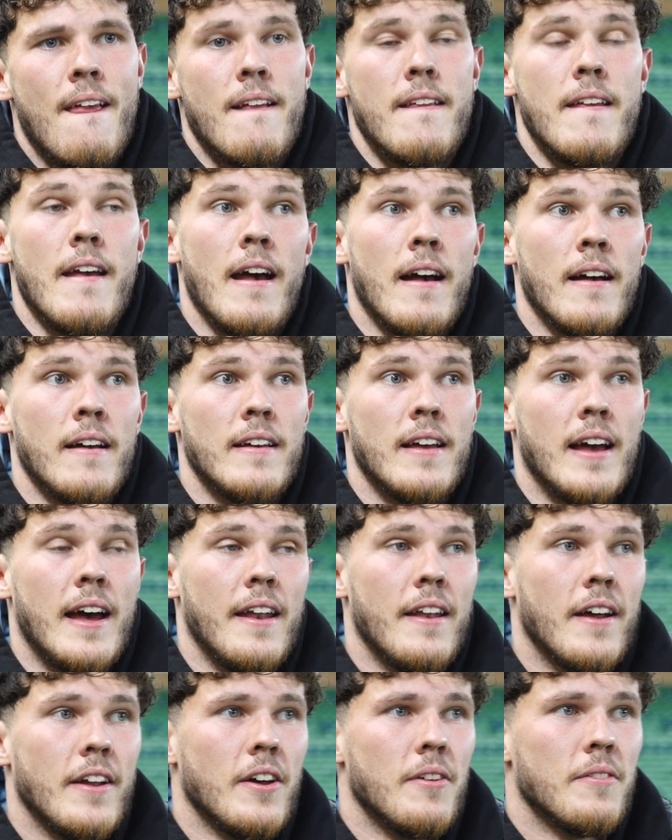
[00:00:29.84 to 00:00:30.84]
Yeah,
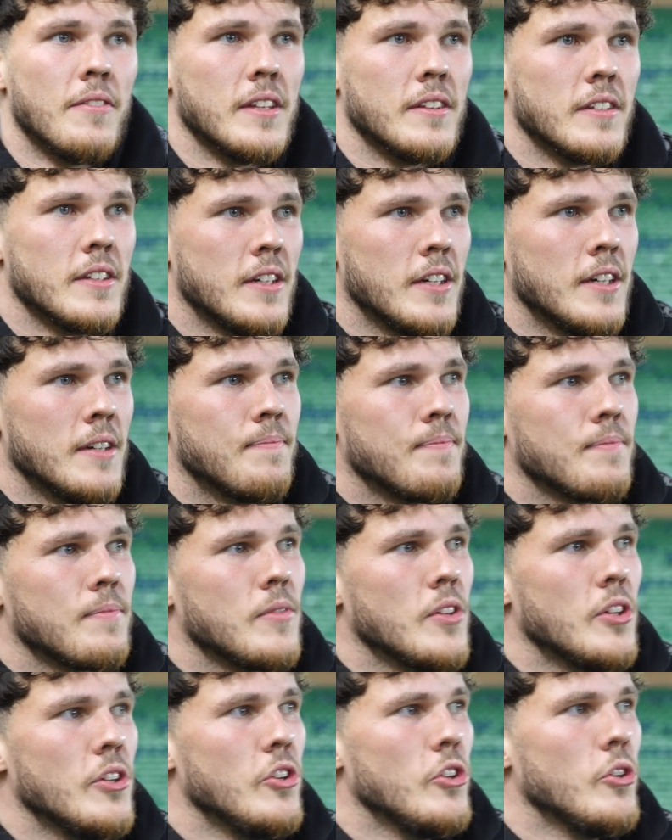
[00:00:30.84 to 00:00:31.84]
and I don't think the
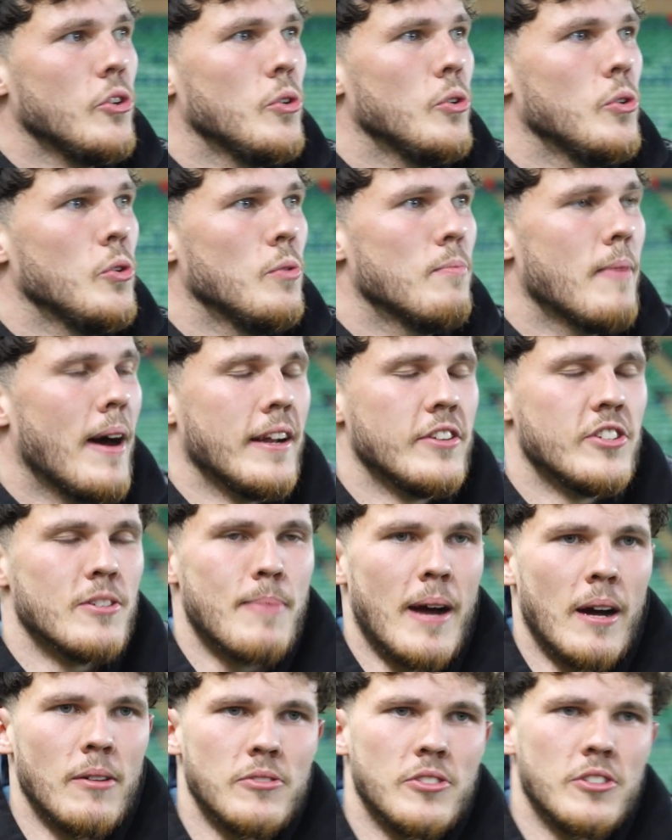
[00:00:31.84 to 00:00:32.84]
new manager
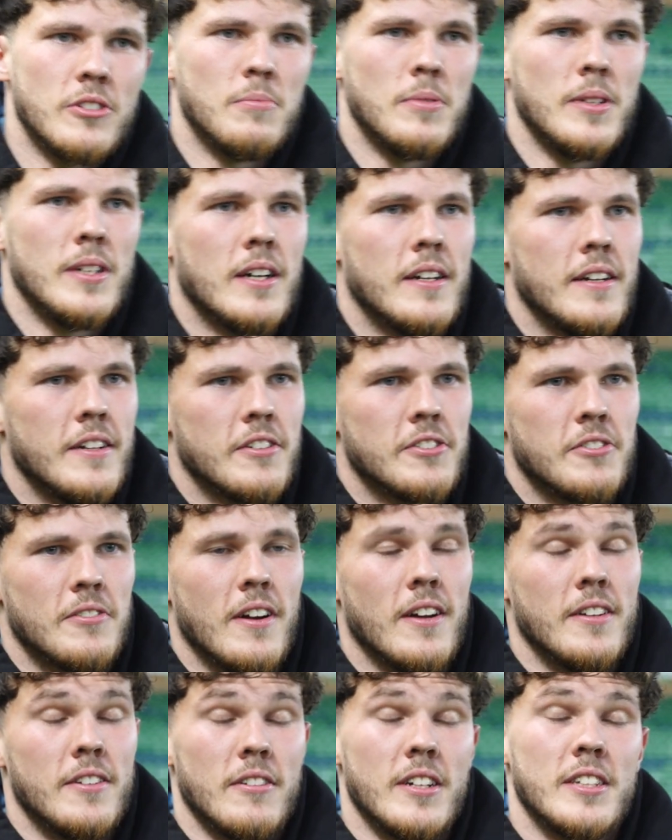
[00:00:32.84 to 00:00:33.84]
bounce should be
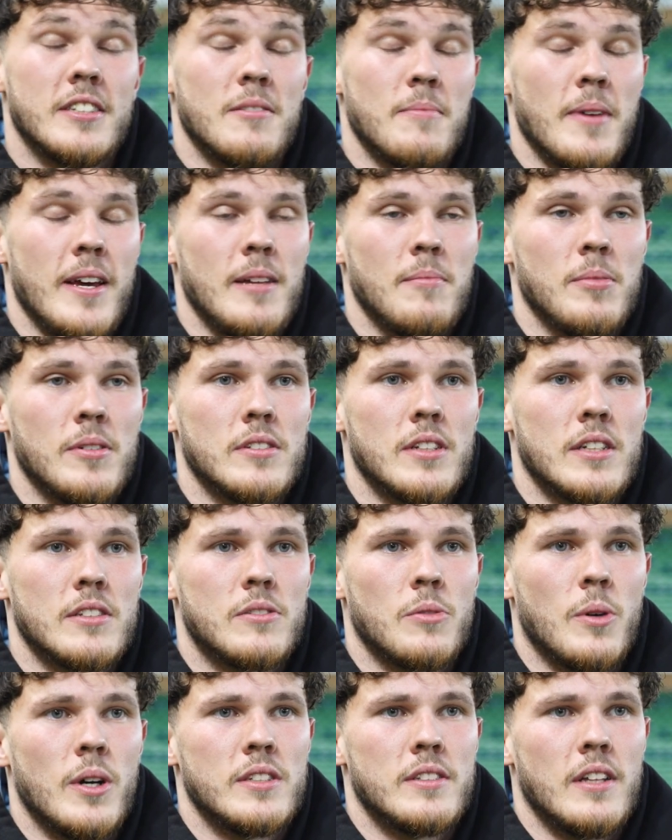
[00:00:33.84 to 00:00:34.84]
underestimated, because that's
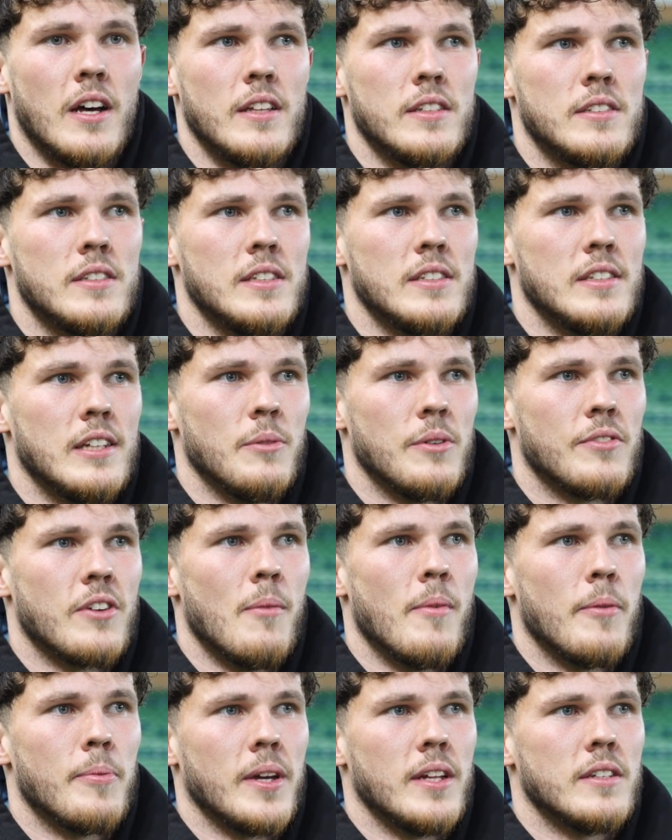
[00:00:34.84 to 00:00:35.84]
twice now this season that we've
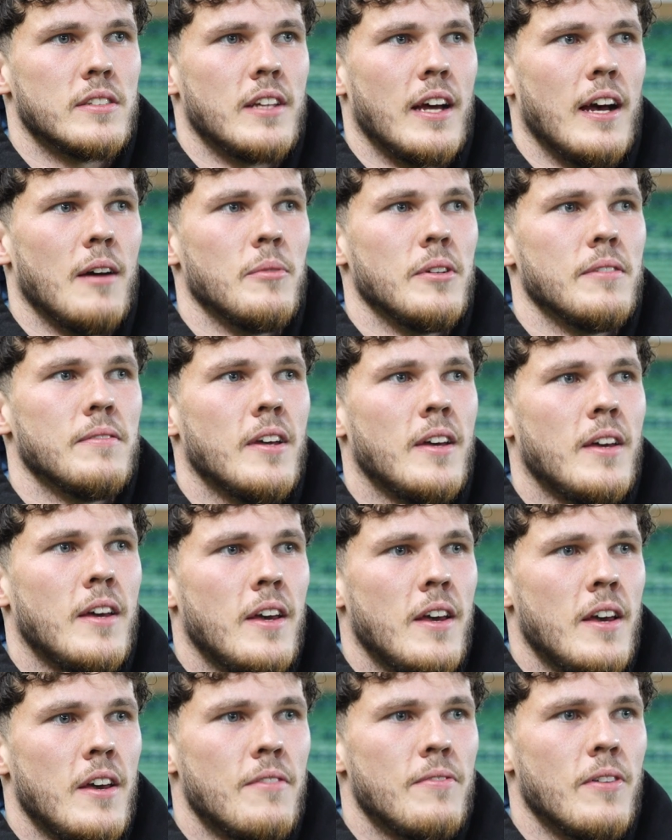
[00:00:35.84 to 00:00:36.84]
come up against that, and we
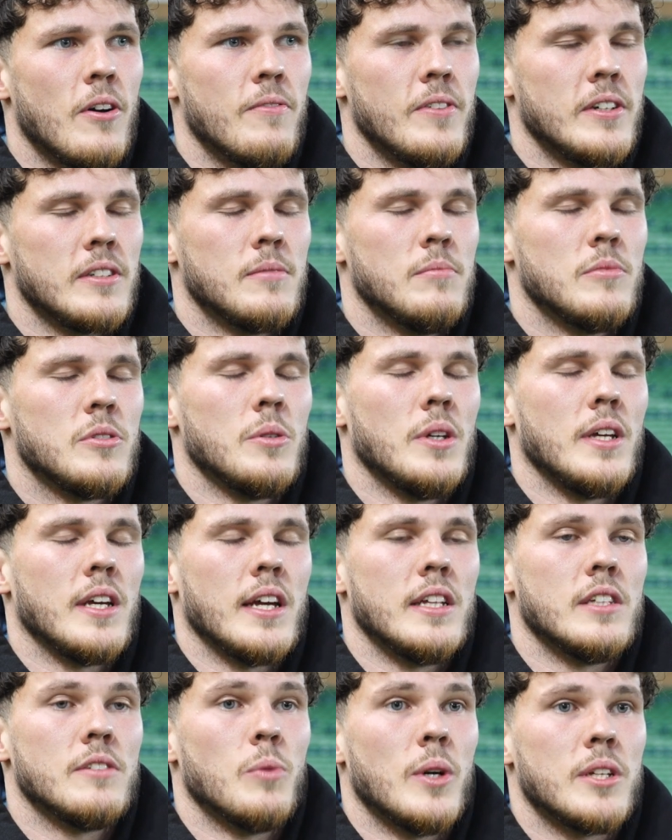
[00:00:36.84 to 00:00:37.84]
fell victim to it
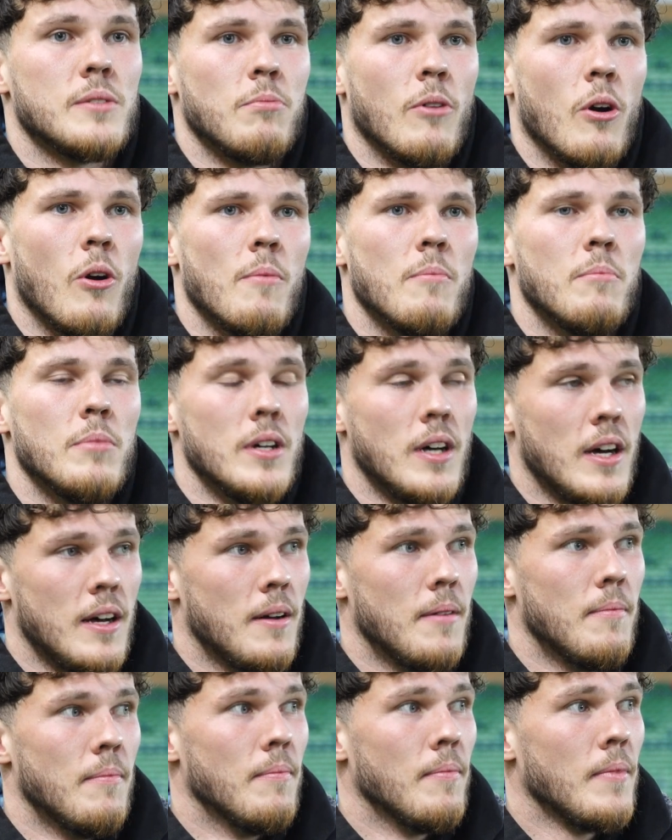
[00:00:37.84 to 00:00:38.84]
against West Brom. But
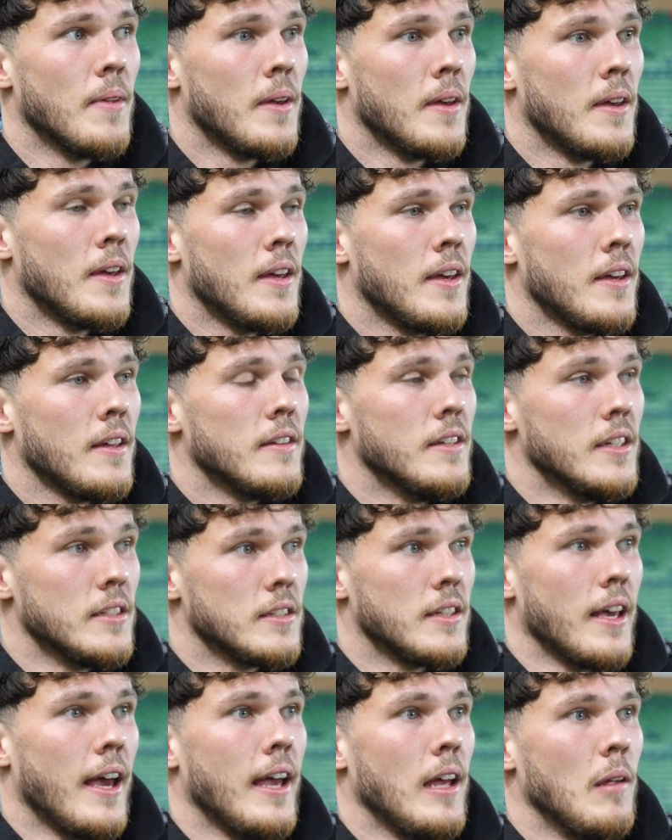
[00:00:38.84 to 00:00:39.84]
this
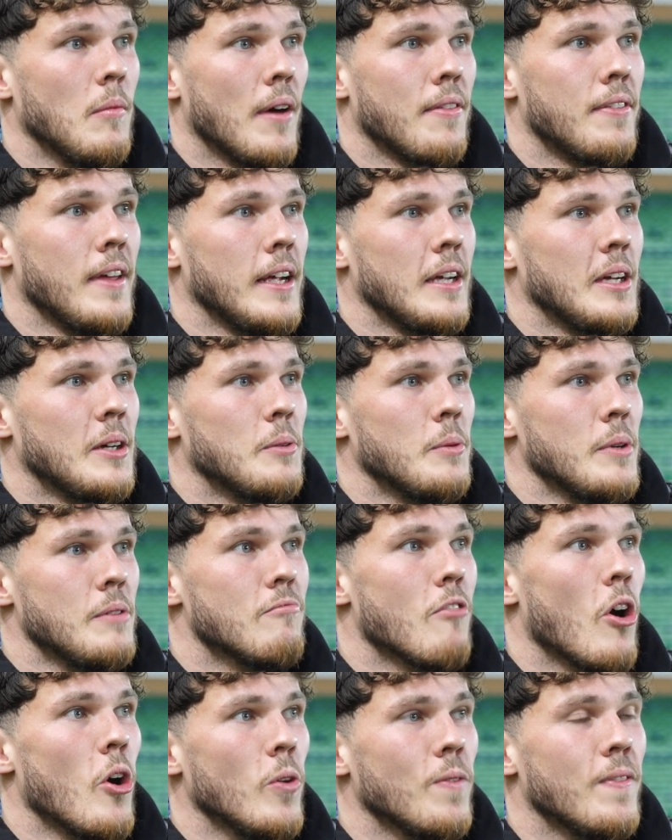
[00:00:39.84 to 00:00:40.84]
game, I think we
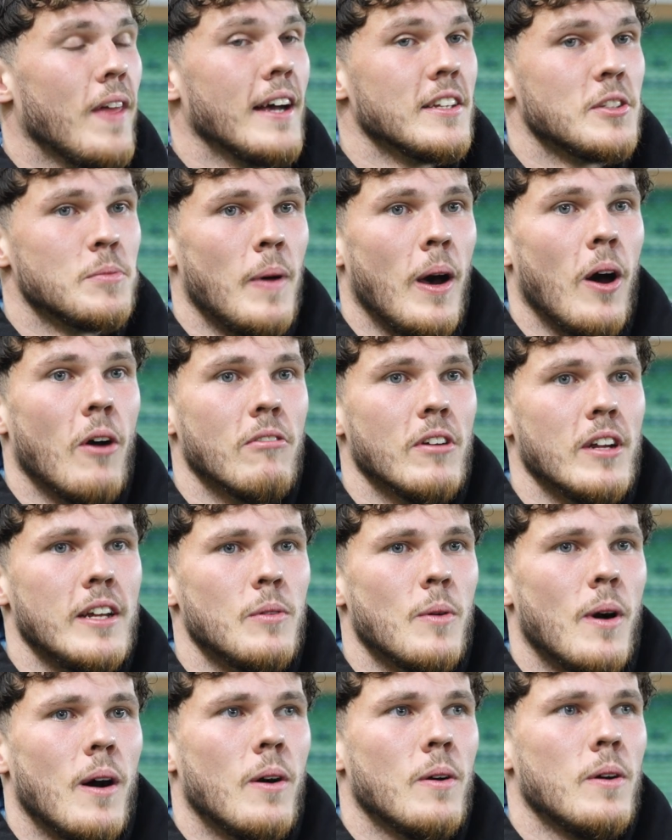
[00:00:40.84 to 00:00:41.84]
rode that spell really
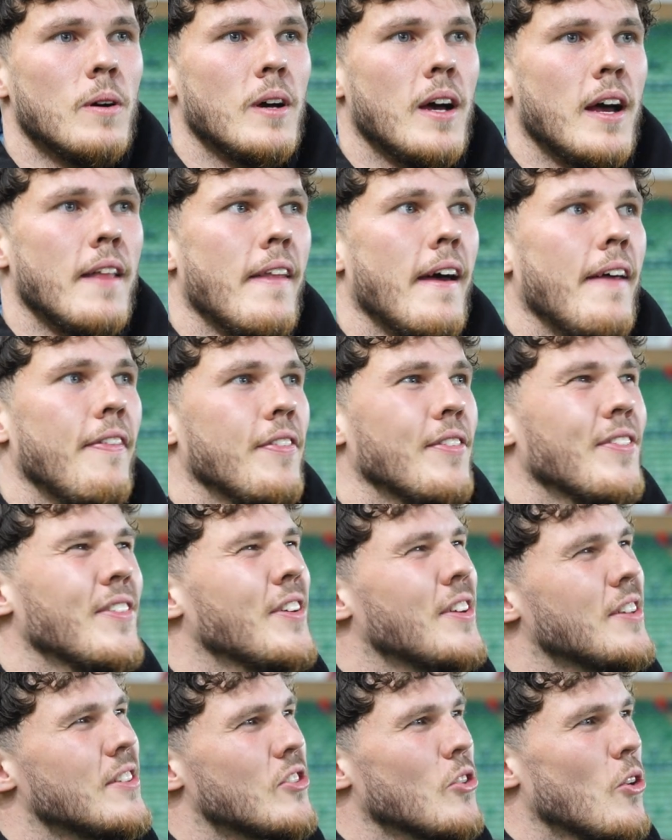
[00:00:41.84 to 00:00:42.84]
well, and then
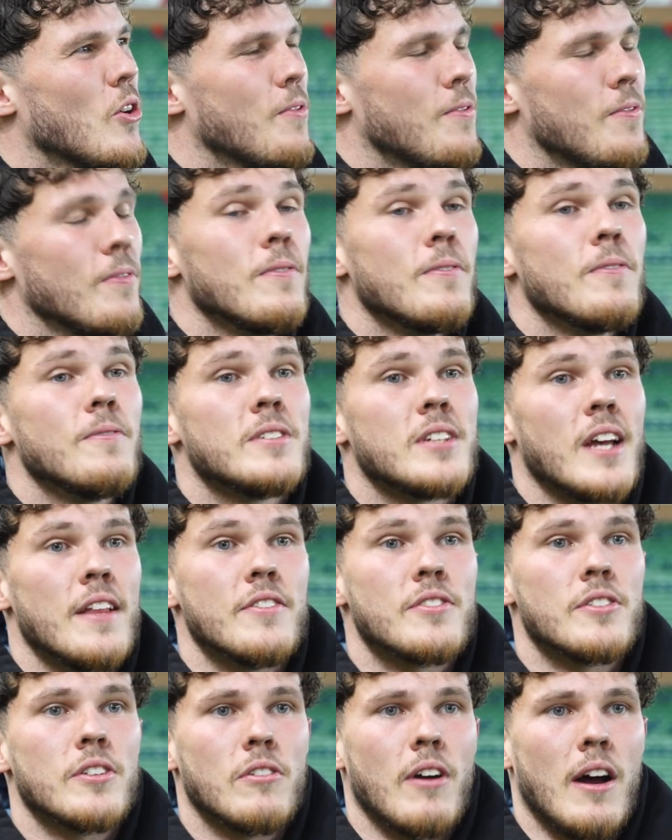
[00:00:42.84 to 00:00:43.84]
you could sort of
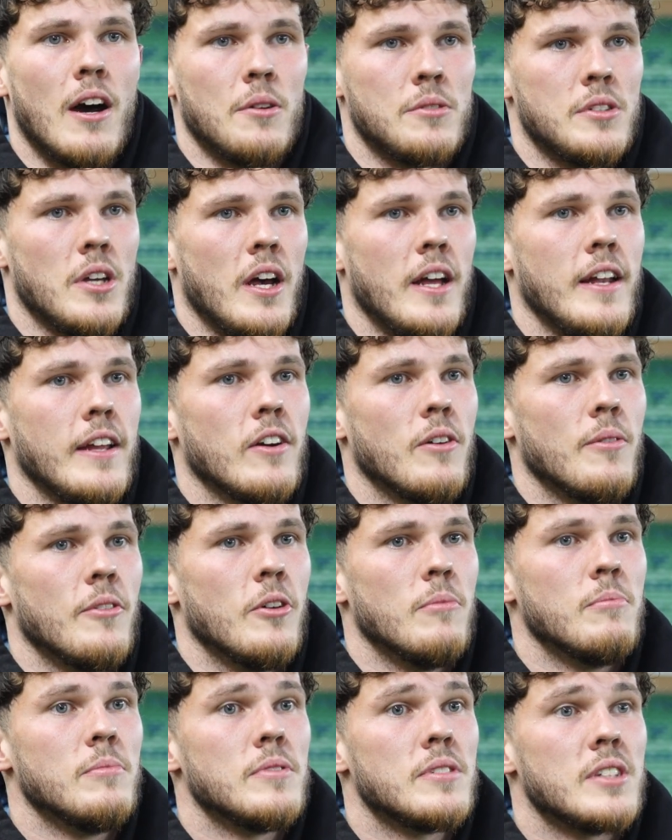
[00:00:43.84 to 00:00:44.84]
sense the crowd turning on
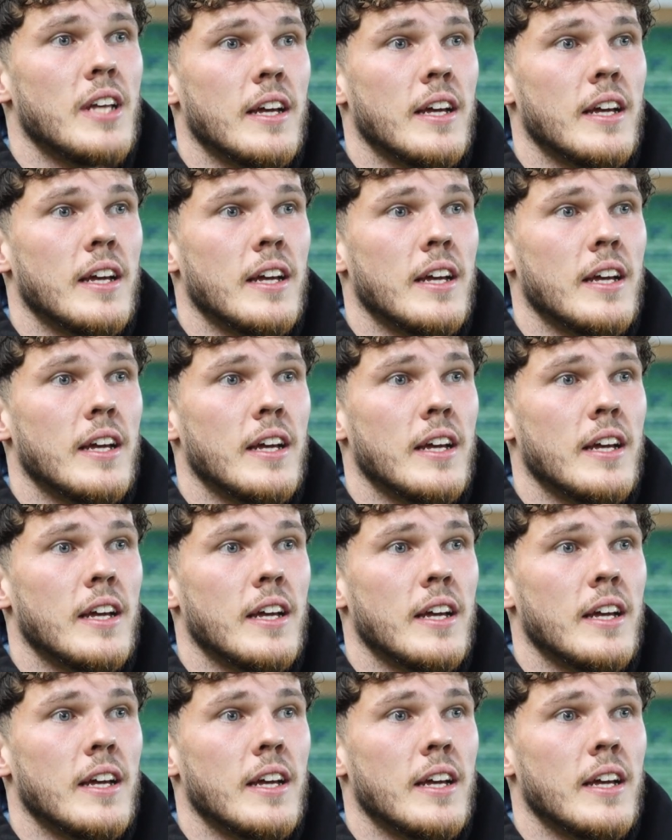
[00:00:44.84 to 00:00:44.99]
them